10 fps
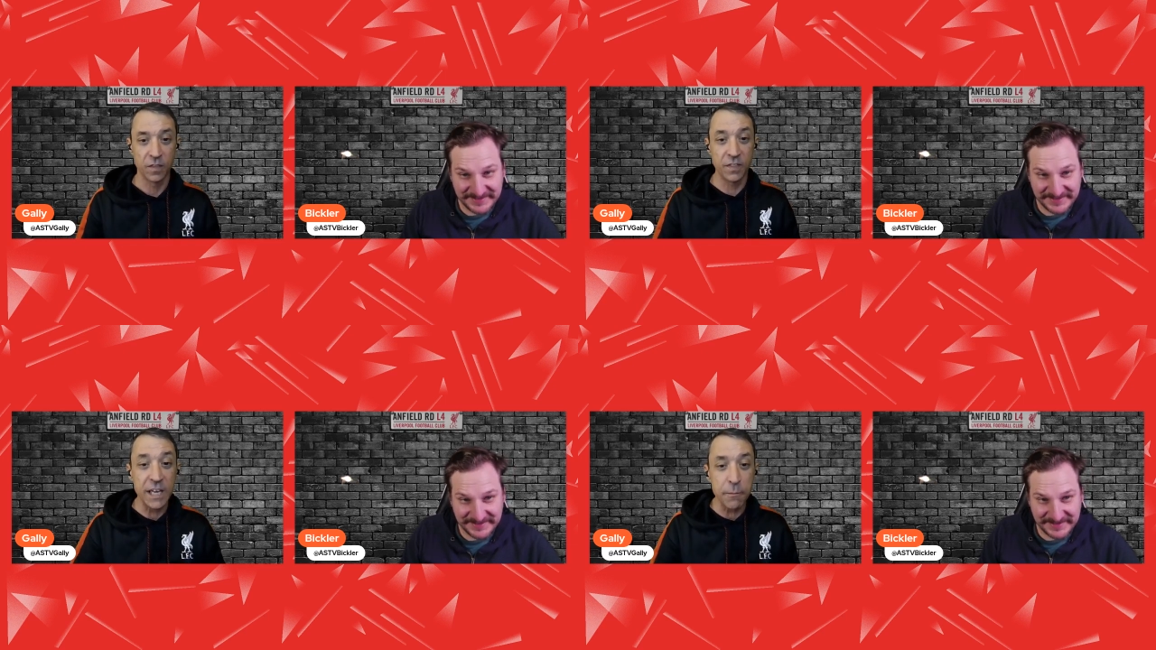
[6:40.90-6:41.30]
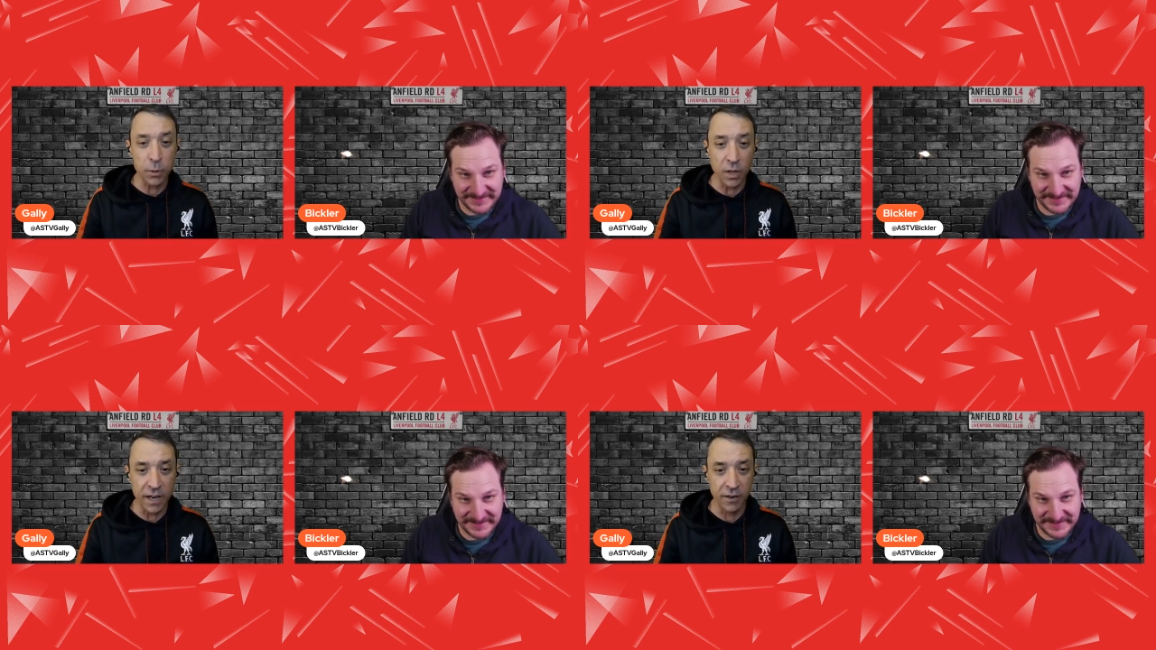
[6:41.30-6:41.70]
Speaker 1: The
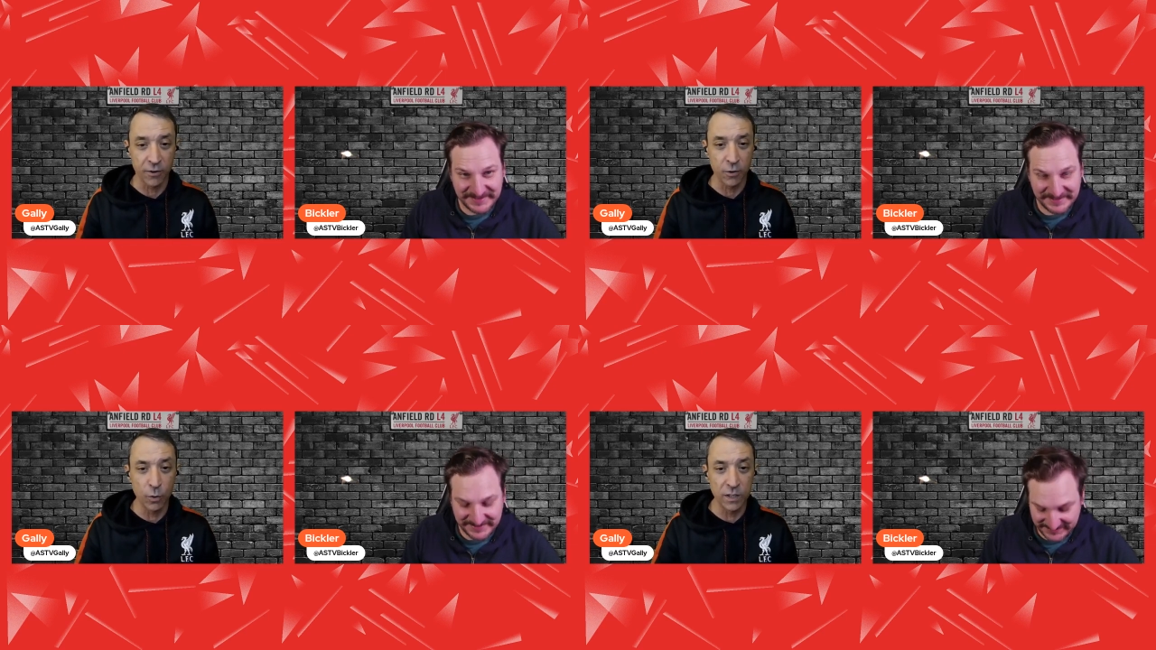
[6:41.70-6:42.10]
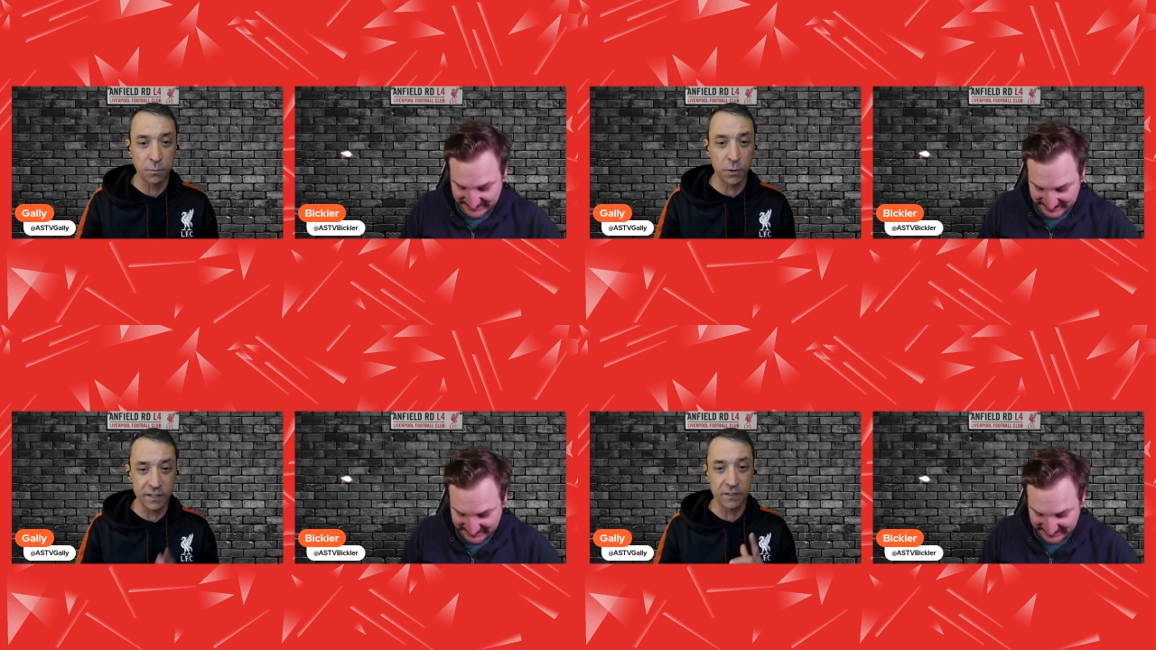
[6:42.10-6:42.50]
player who
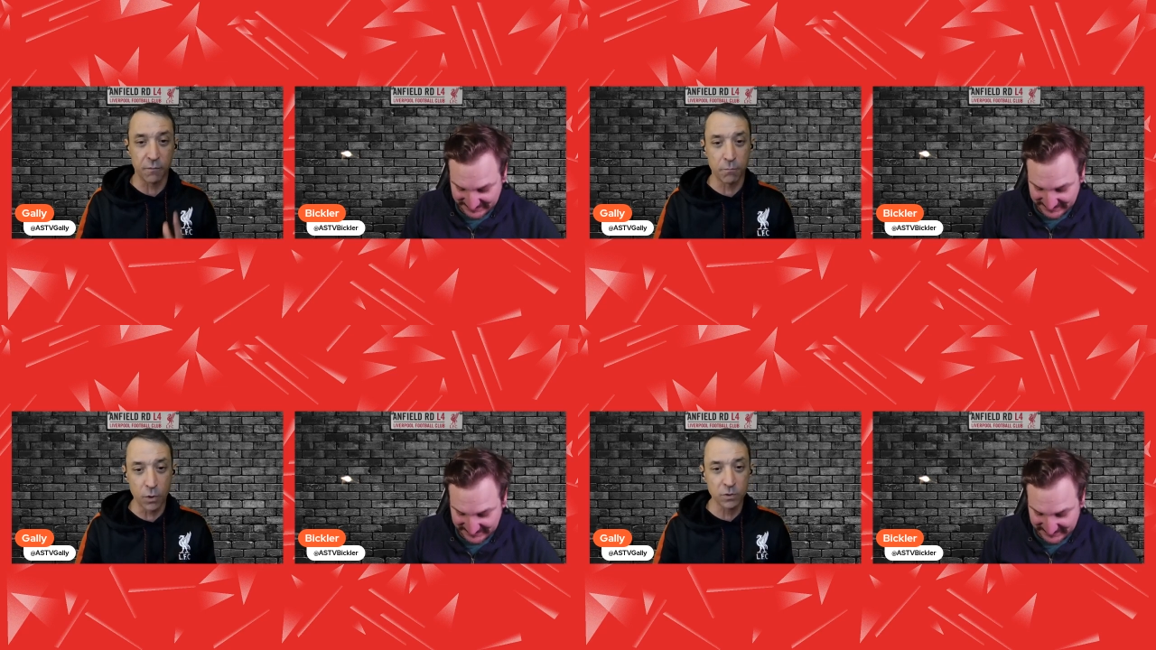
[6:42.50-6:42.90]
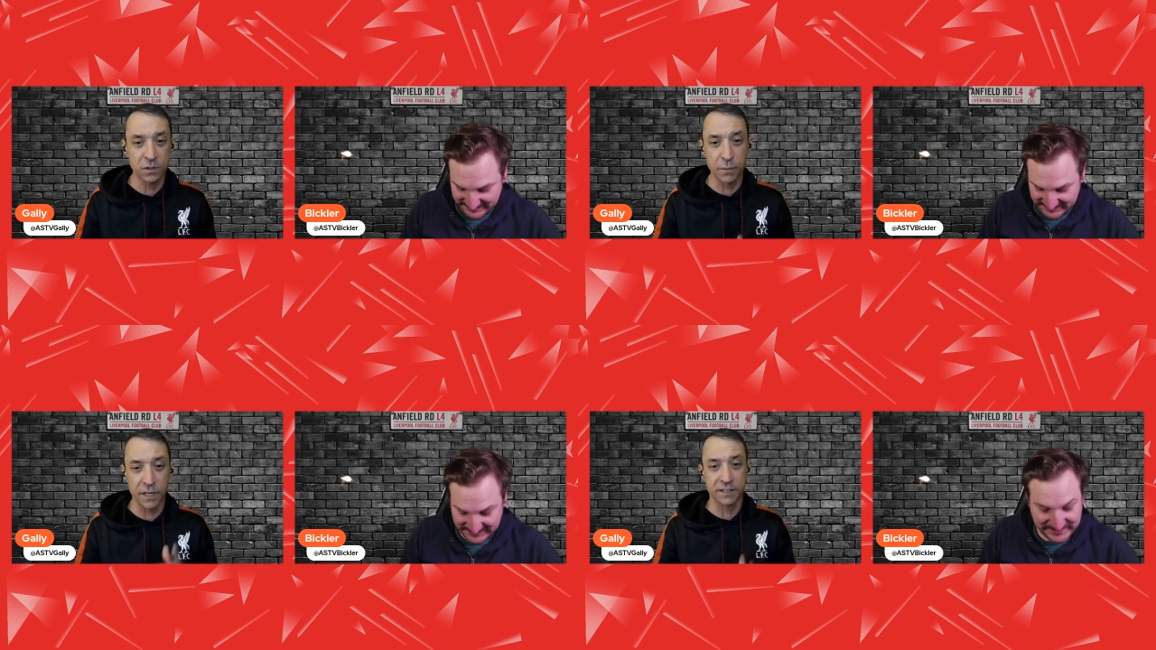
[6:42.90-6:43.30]
has played the
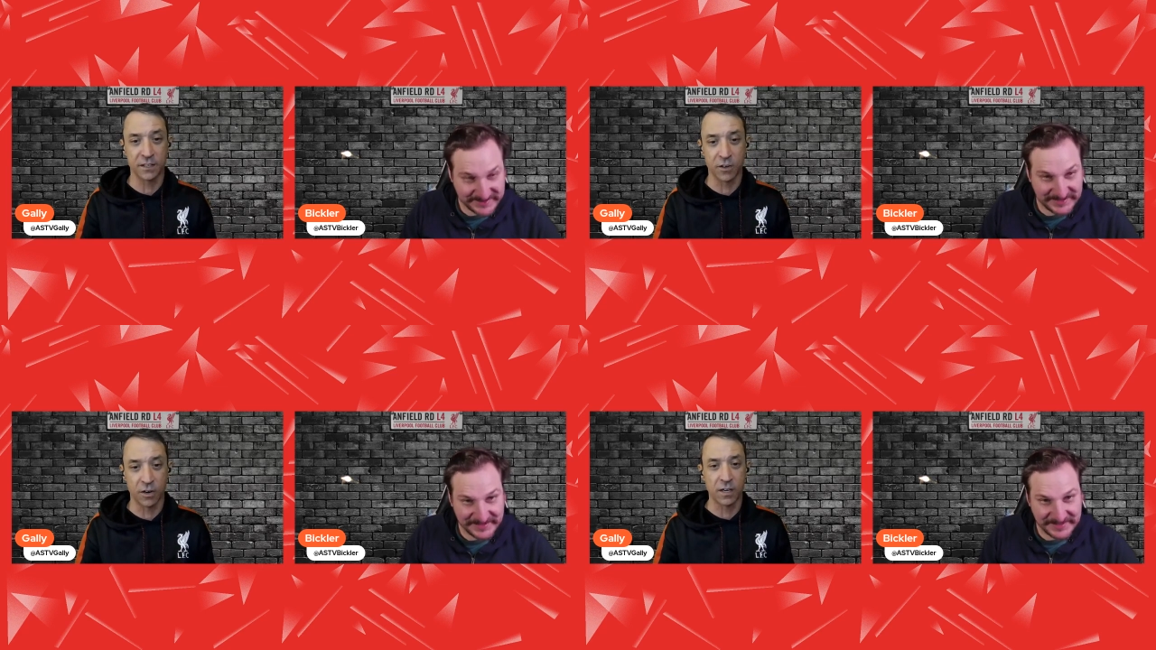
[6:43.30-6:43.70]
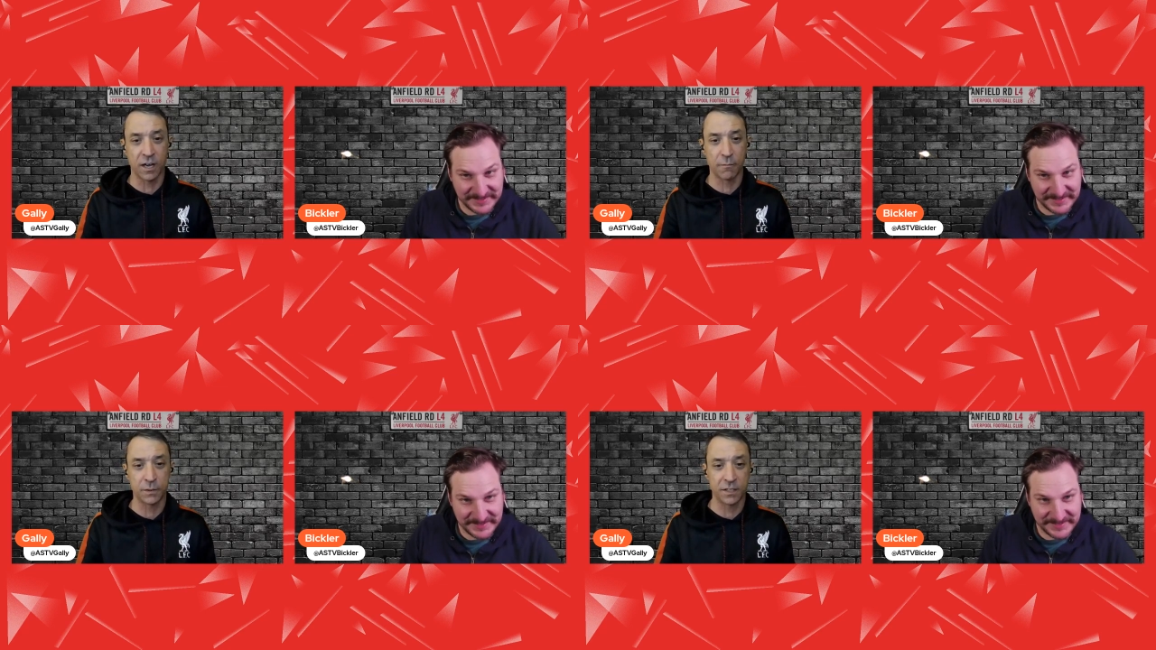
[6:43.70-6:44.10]
most minutes in all
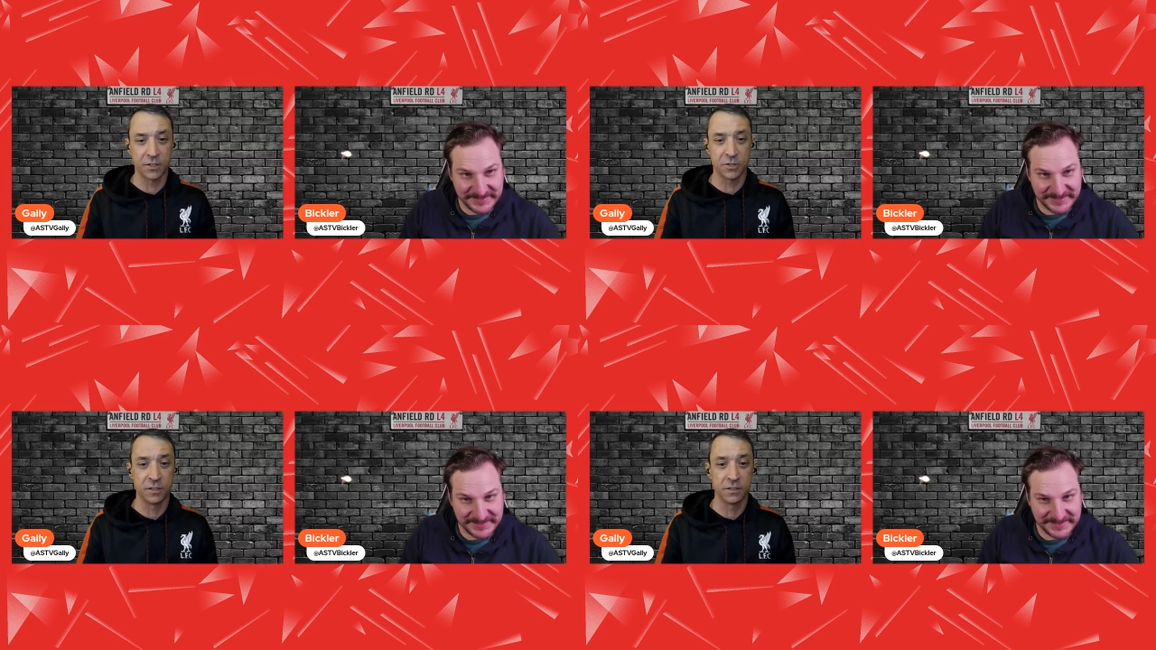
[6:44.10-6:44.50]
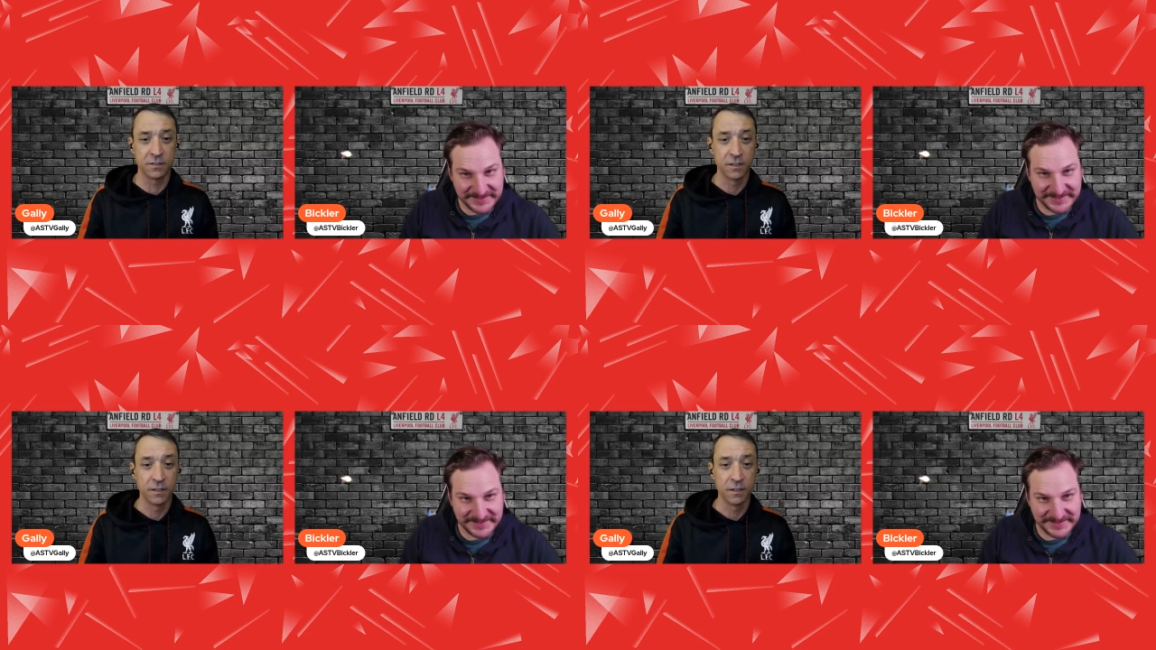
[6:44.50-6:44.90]
competitions